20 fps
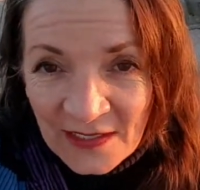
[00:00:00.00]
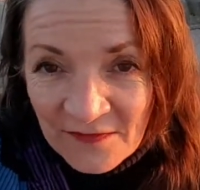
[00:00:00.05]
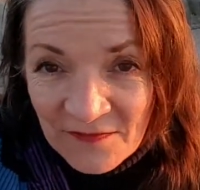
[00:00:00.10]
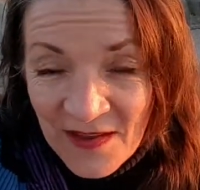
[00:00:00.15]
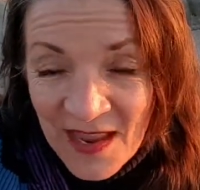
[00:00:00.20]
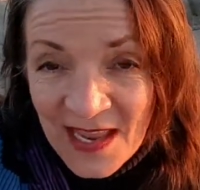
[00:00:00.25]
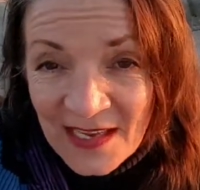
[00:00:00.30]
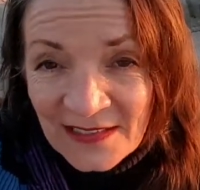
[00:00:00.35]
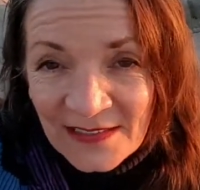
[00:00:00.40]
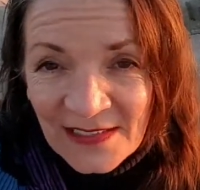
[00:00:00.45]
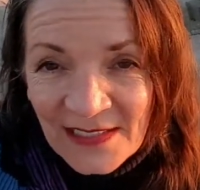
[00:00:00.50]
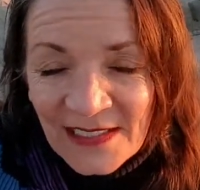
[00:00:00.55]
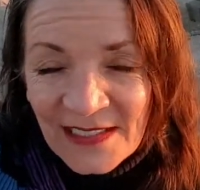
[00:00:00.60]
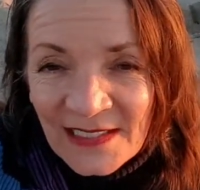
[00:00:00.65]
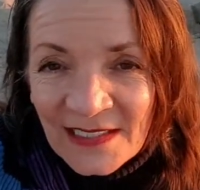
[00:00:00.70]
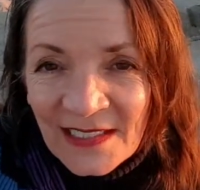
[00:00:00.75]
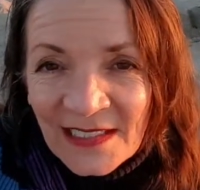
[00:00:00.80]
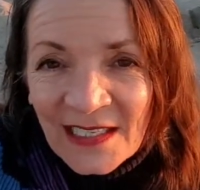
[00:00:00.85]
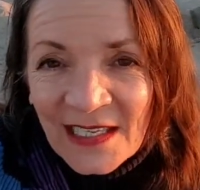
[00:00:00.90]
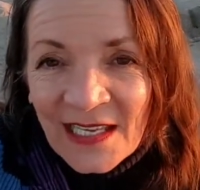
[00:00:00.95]
events,
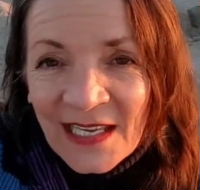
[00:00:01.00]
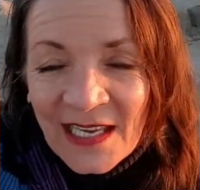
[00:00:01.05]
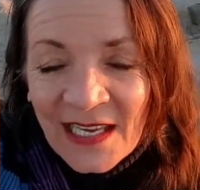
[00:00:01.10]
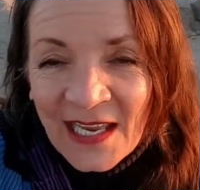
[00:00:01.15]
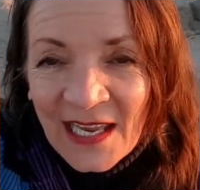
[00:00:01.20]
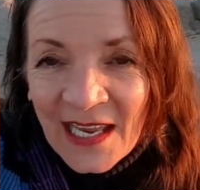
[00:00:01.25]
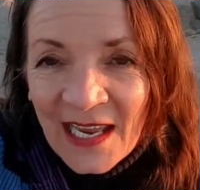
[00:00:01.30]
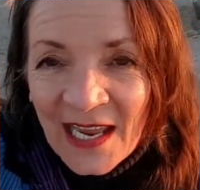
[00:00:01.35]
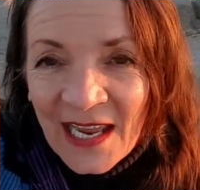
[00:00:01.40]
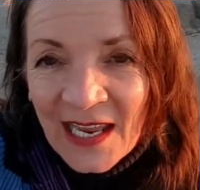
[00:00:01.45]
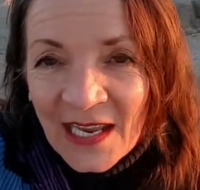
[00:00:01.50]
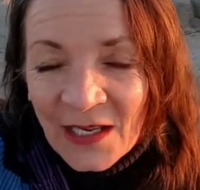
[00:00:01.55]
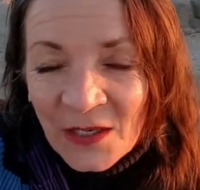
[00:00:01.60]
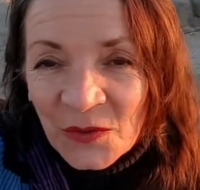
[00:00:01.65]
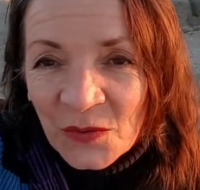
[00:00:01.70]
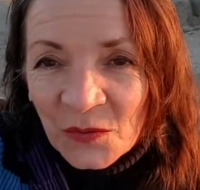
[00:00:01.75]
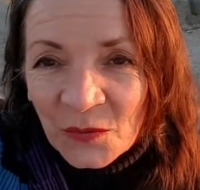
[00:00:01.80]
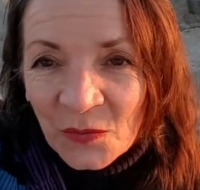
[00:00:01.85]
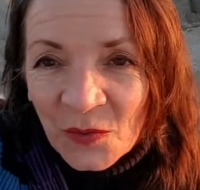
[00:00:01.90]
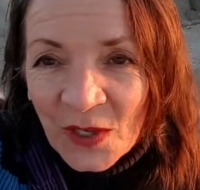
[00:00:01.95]

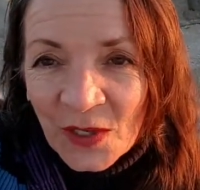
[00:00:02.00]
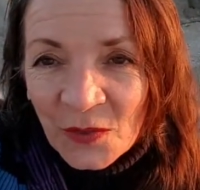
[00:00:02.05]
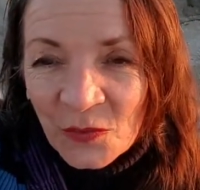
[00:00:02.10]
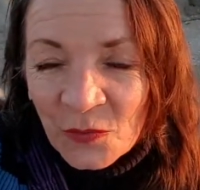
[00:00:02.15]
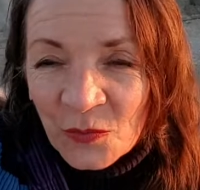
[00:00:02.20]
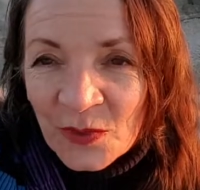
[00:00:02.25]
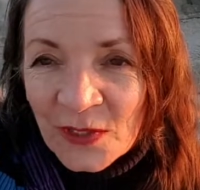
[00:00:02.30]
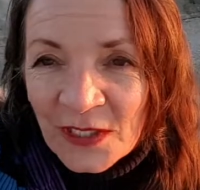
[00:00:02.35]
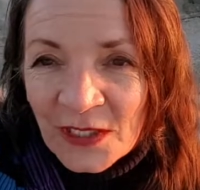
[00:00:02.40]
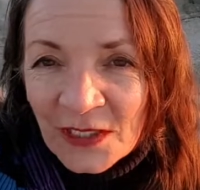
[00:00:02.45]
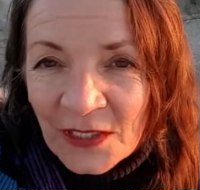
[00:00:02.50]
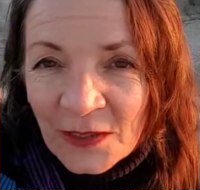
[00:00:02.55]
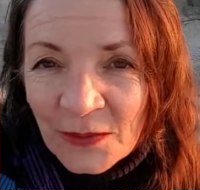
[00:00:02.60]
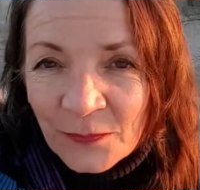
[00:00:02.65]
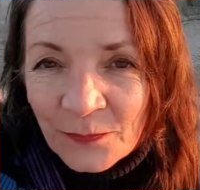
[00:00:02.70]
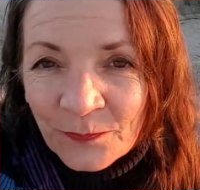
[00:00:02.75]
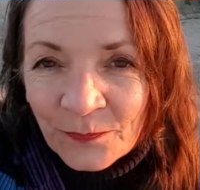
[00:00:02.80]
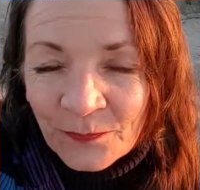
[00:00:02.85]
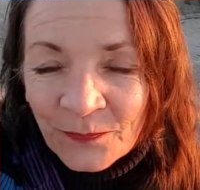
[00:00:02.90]
and when we